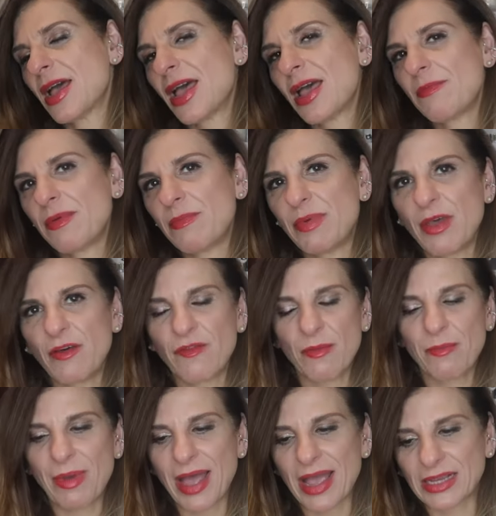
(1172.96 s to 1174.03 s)
a bit of
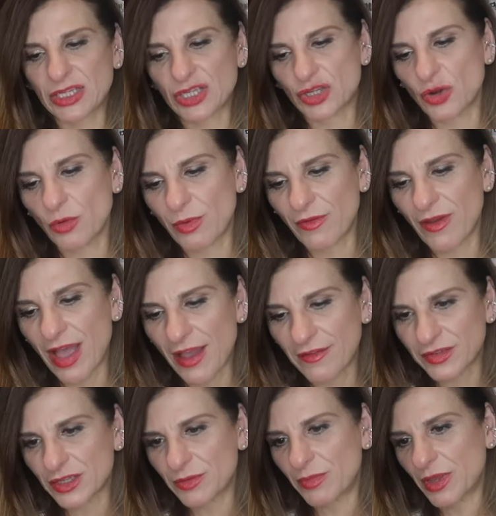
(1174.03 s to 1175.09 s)
a bag snob, if I
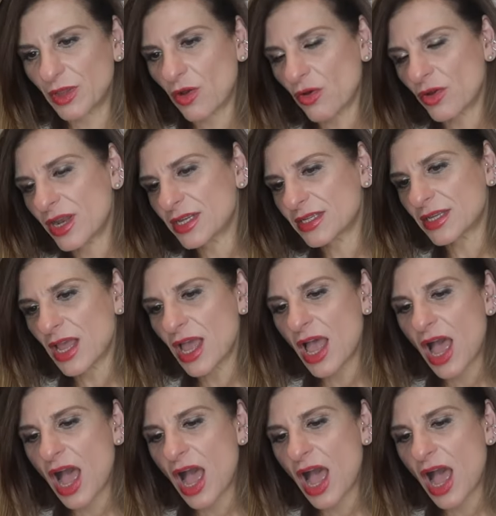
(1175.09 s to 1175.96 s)
have to be honest.